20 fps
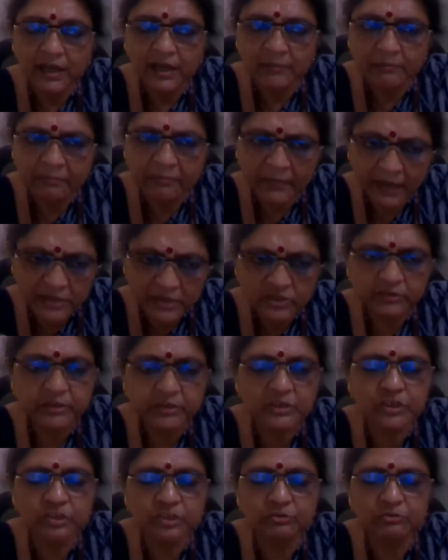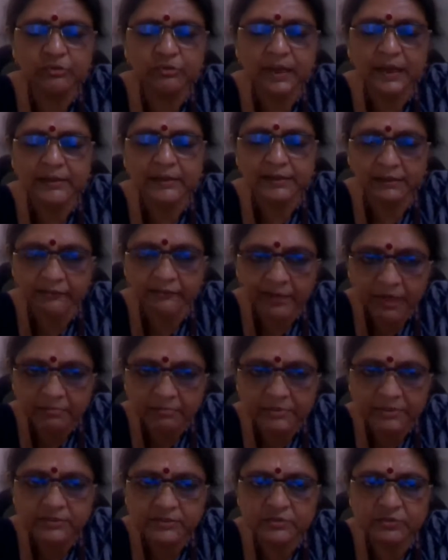a major issue that
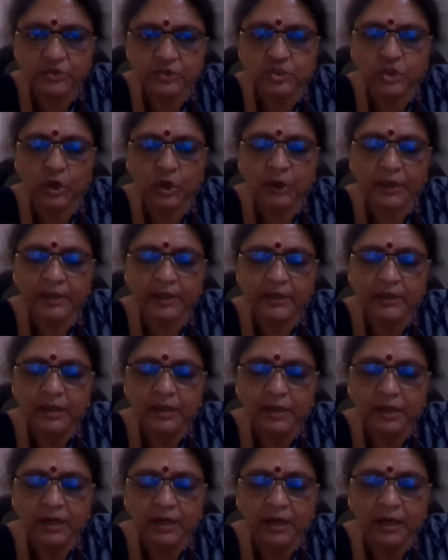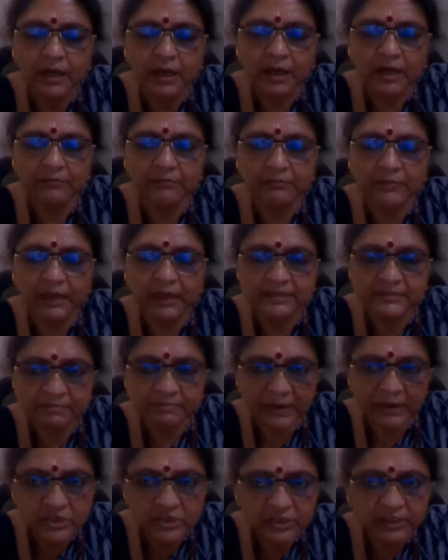developers who join, uh, and
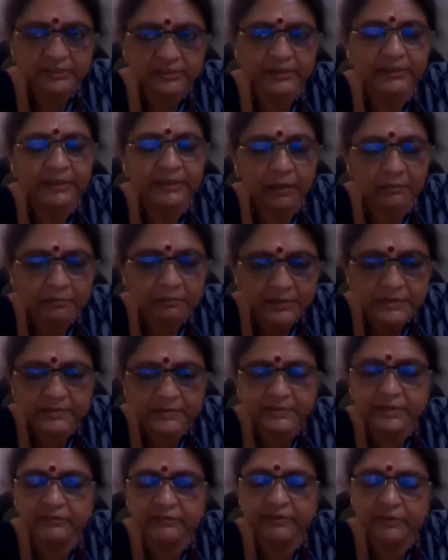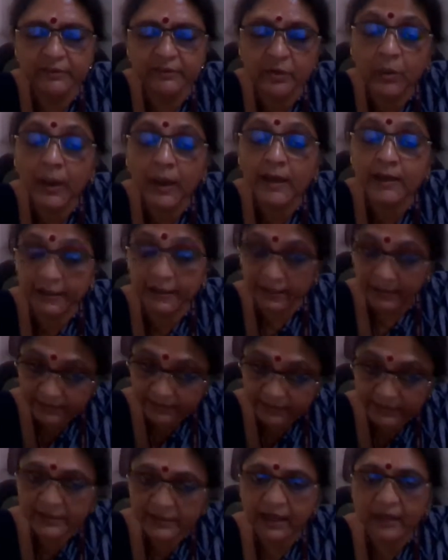especially in the numbers that we require
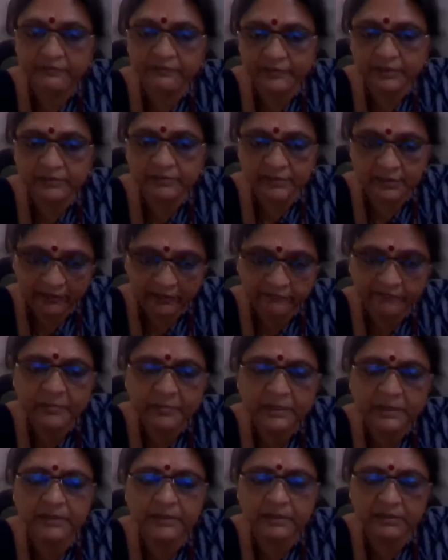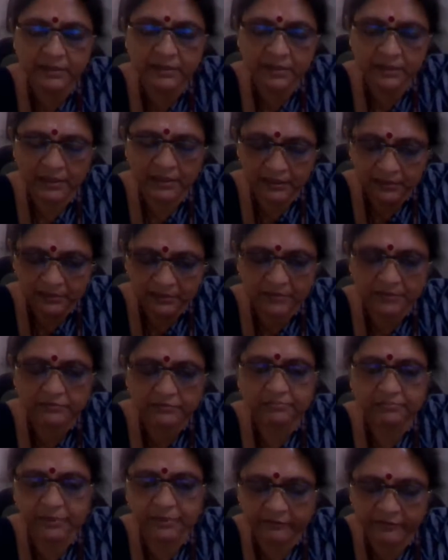in the govern, government uh,
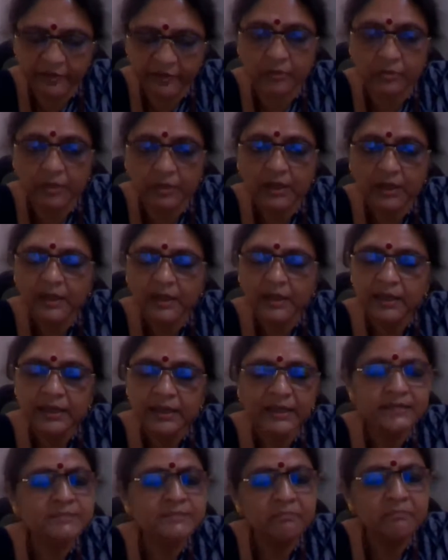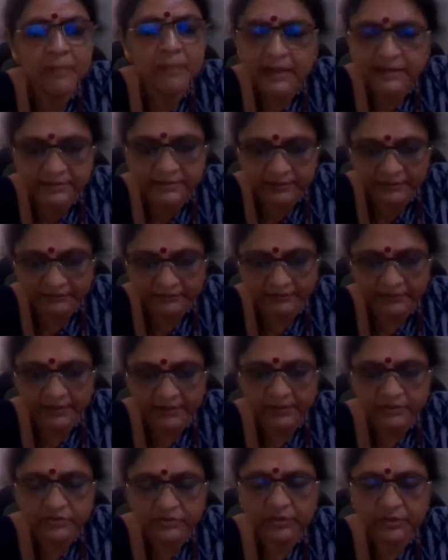purview, is massive.
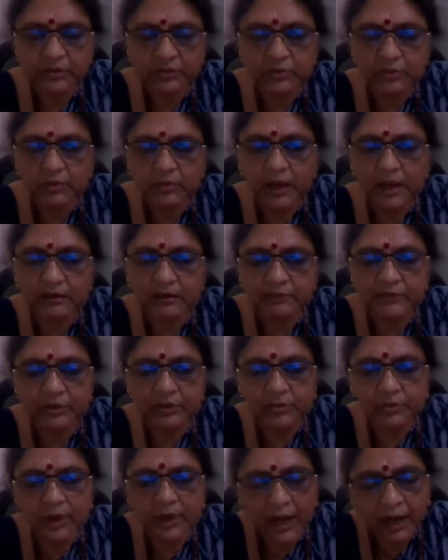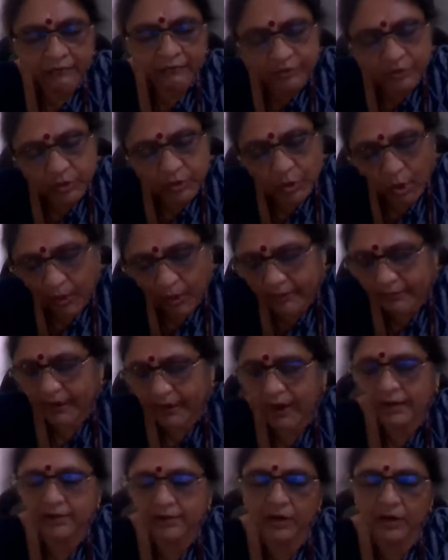So you have you have to
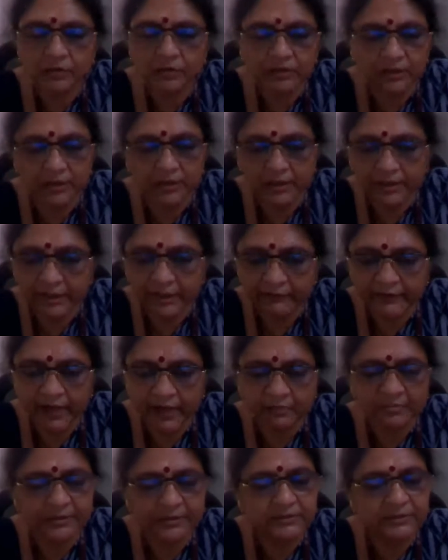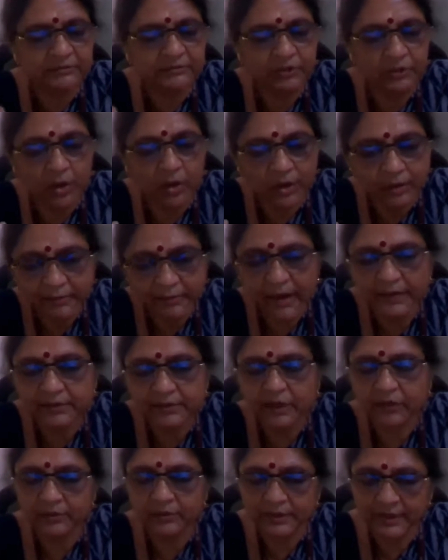contract out developers, you have to
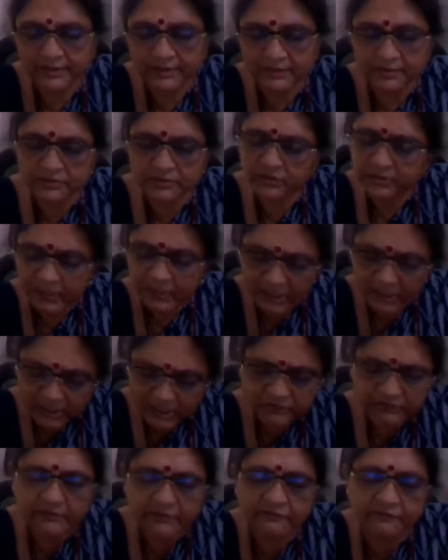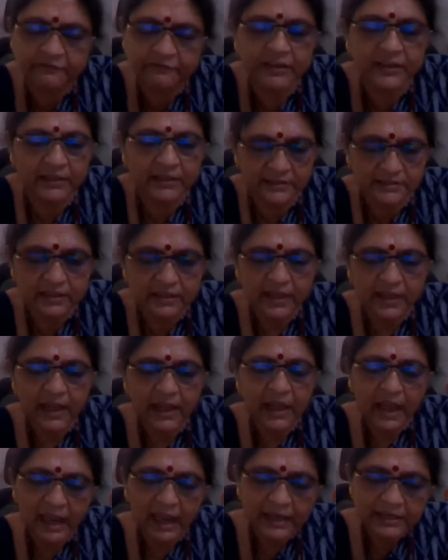contract out testers. So each of the fields
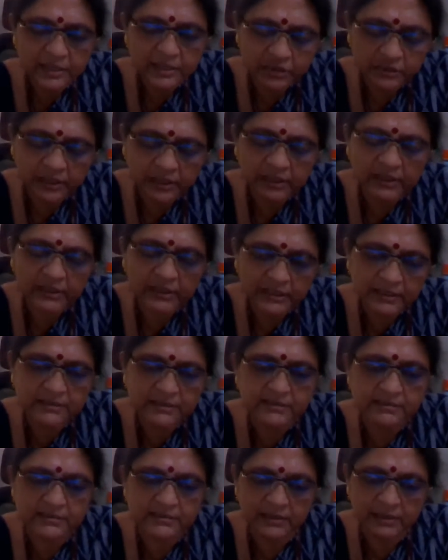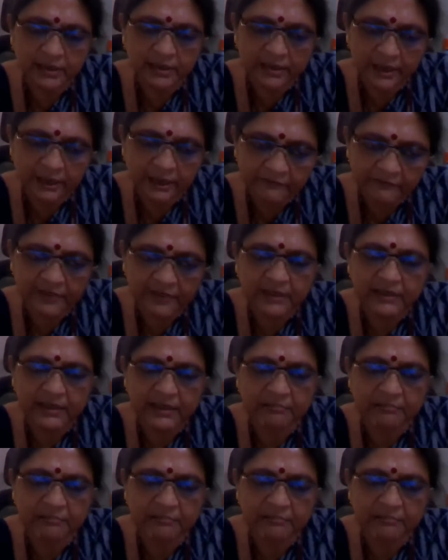actually needs uh, effort